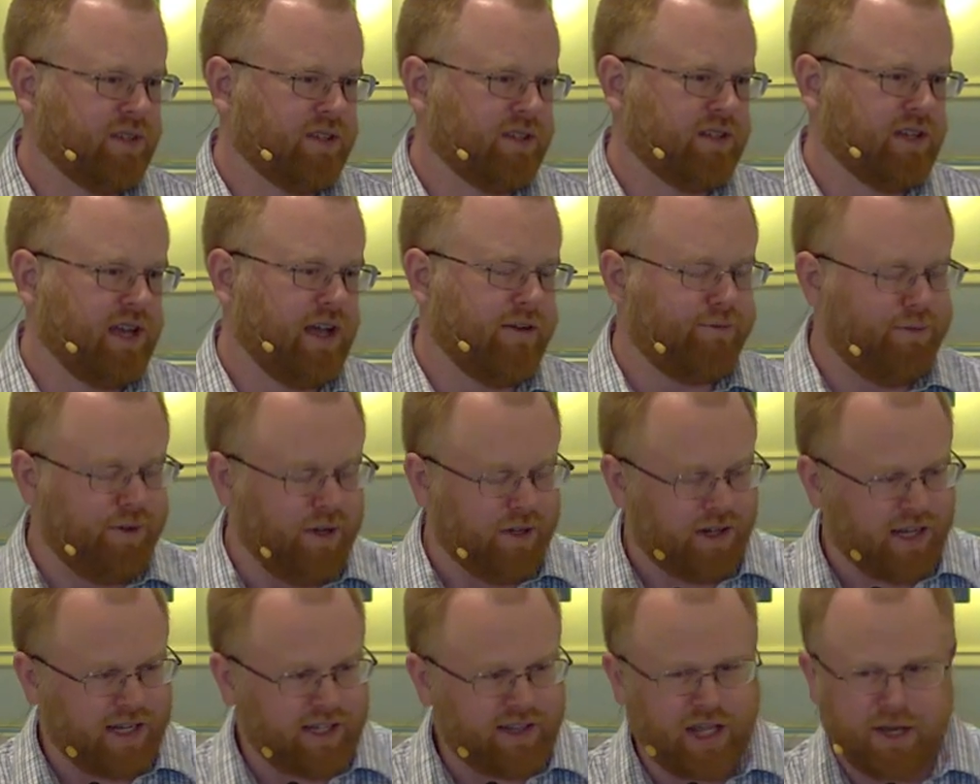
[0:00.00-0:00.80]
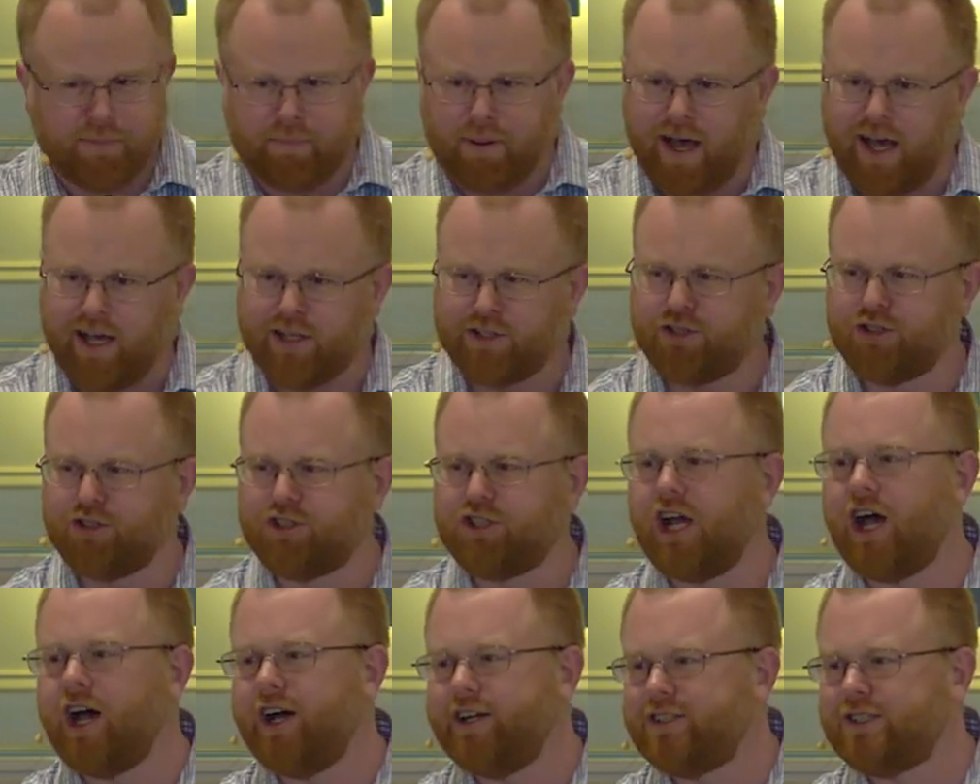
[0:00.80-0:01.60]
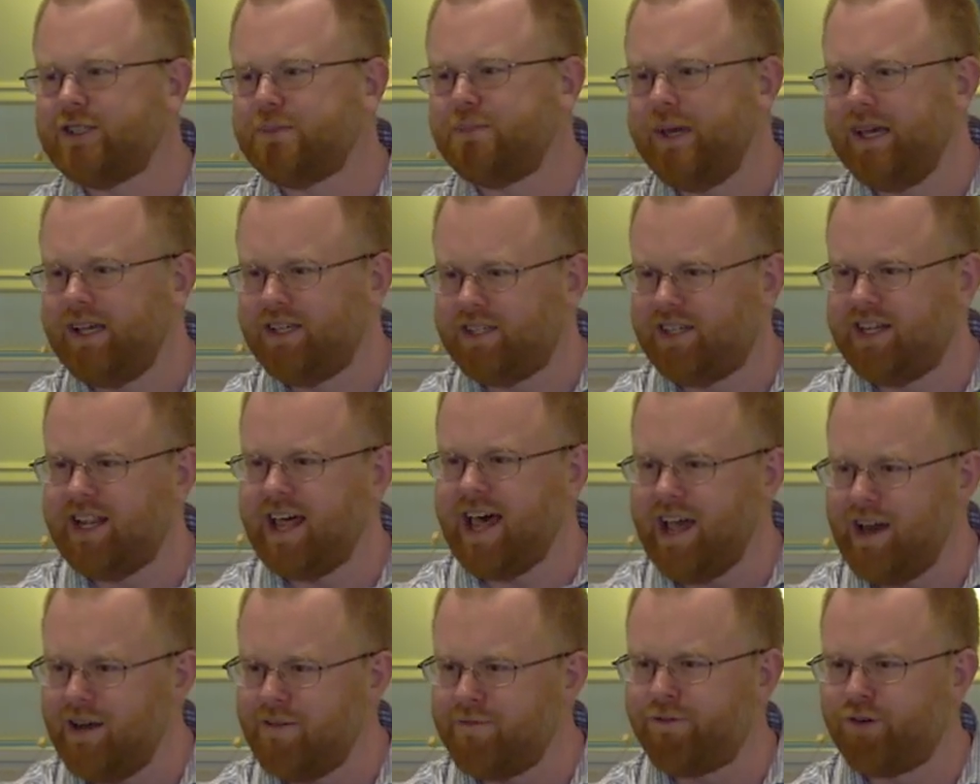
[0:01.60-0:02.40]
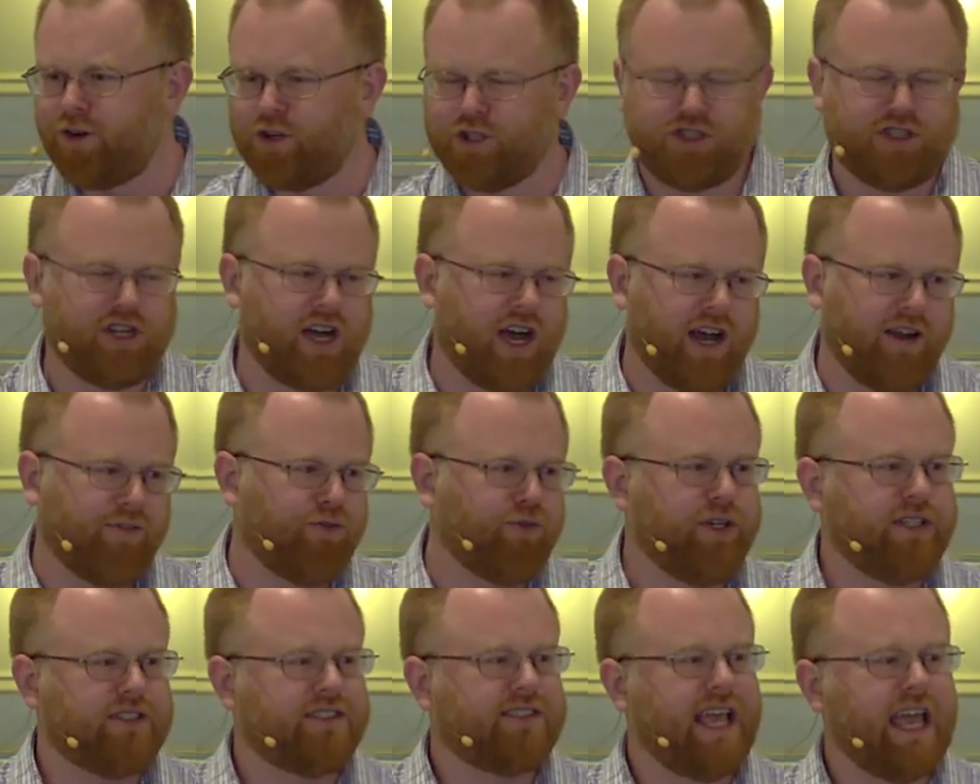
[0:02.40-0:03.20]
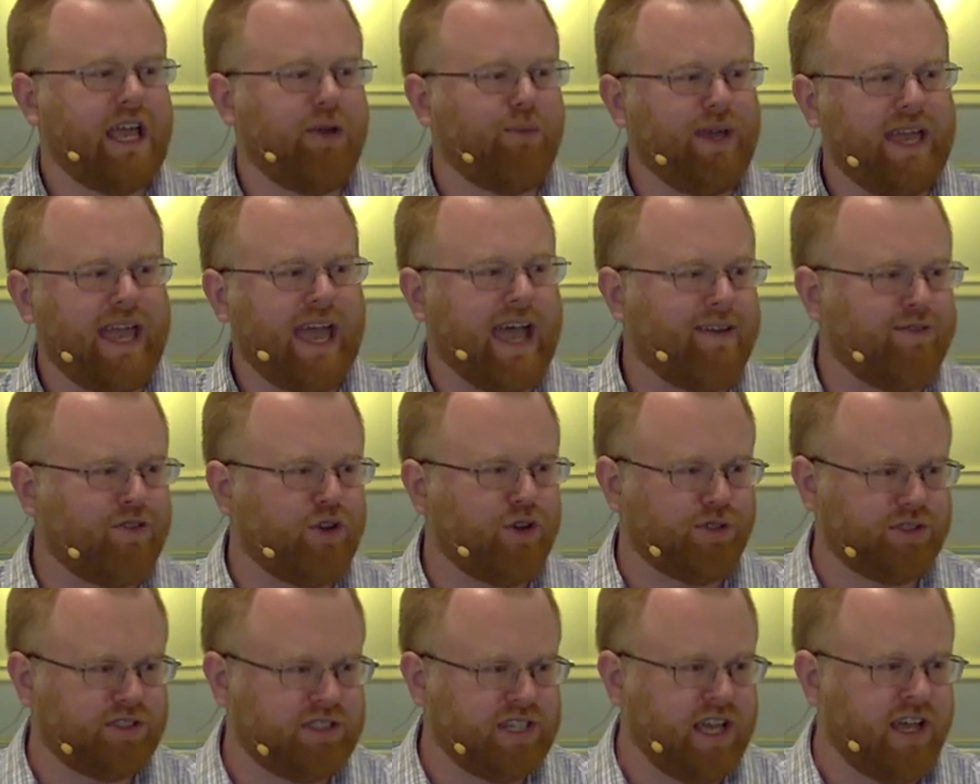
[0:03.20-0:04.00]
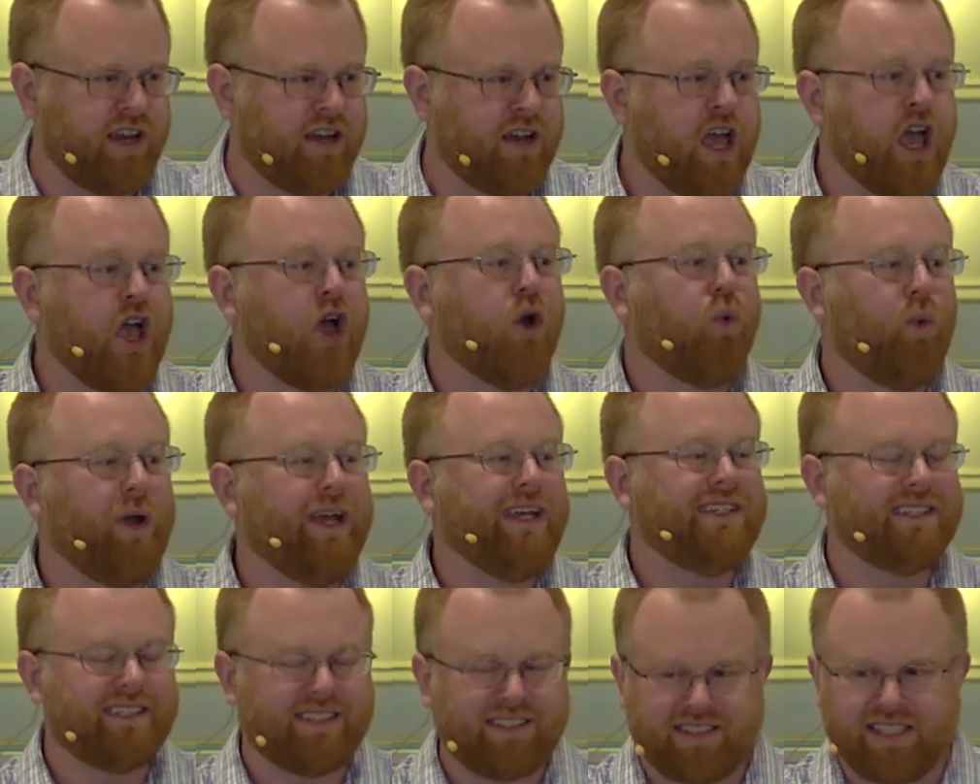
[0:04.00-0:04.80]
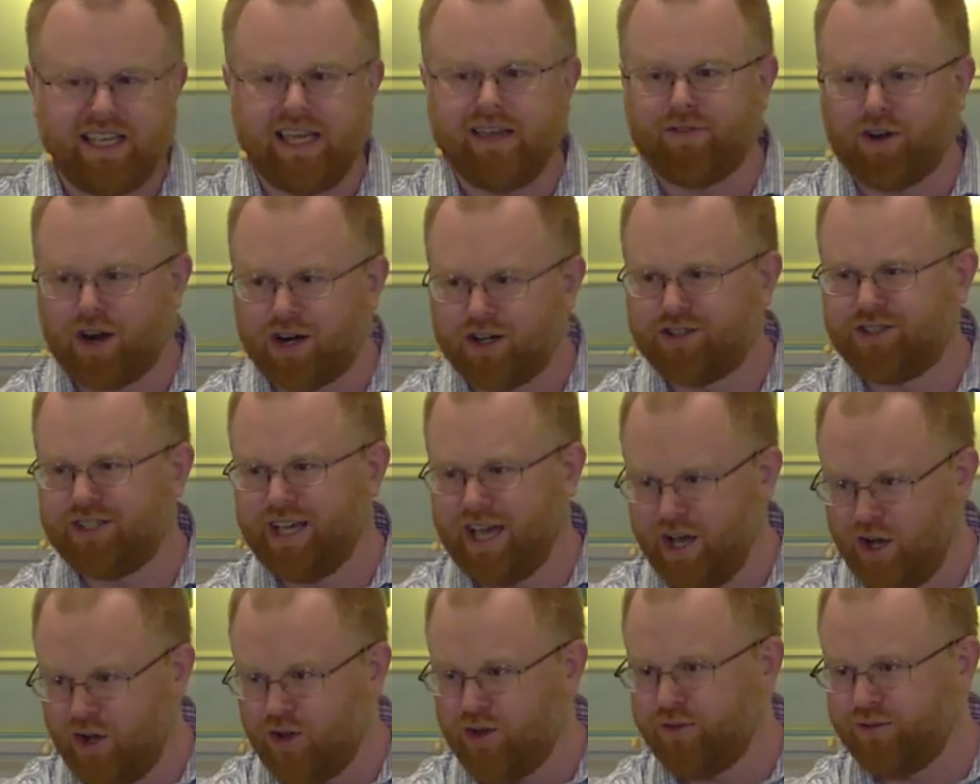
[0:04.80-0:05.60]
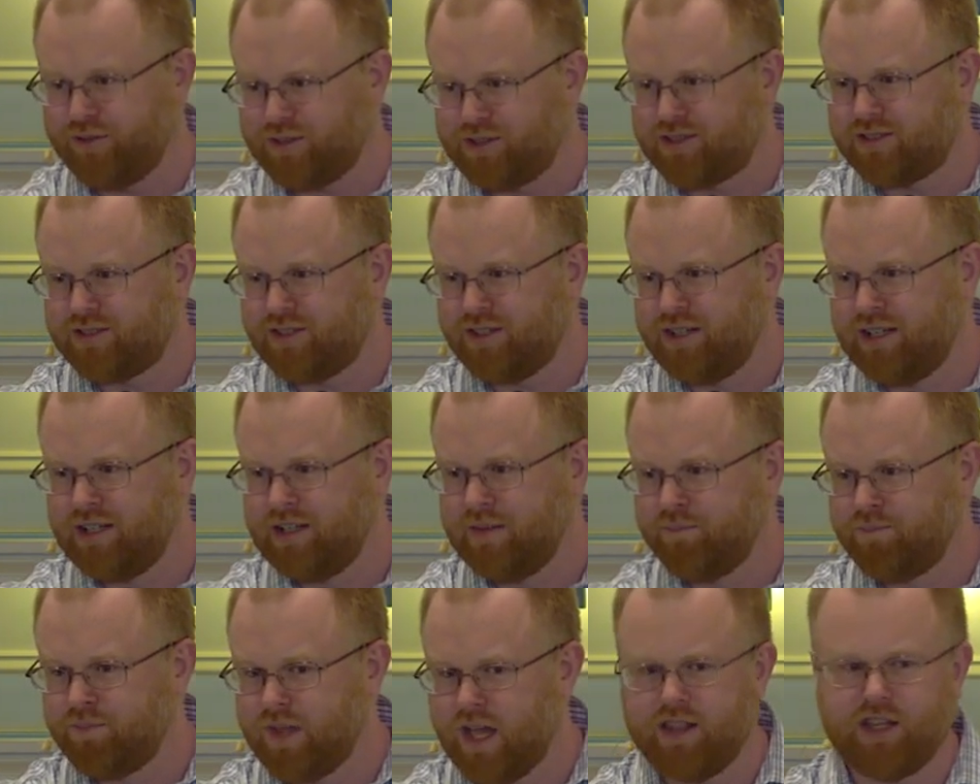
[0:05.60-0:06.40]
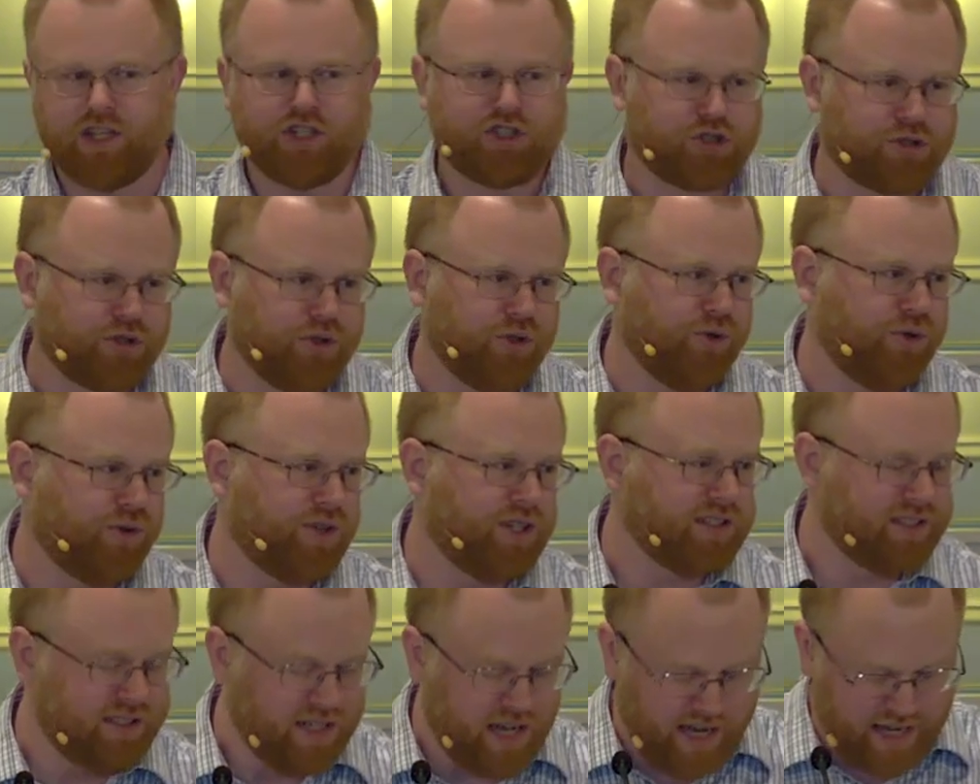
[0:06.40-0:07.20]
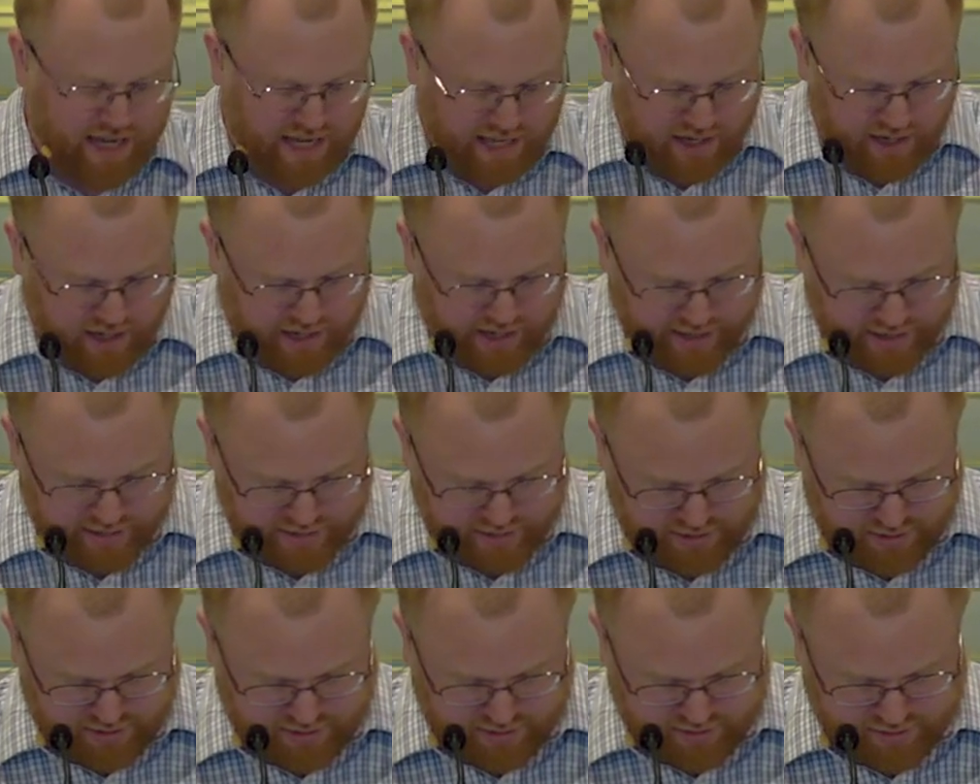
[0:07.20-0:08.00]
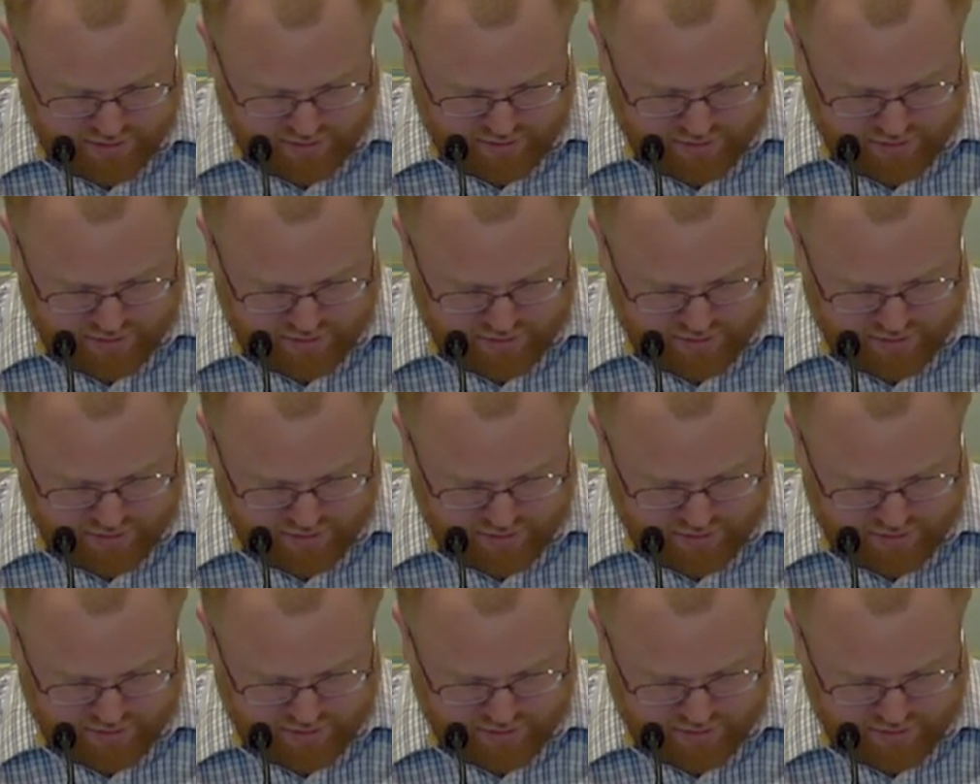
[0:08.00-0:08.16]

I feel like the Apostle John speaks to that in 1 John. If we say we have no sin, we deceive ourselves, and the truth is not in us.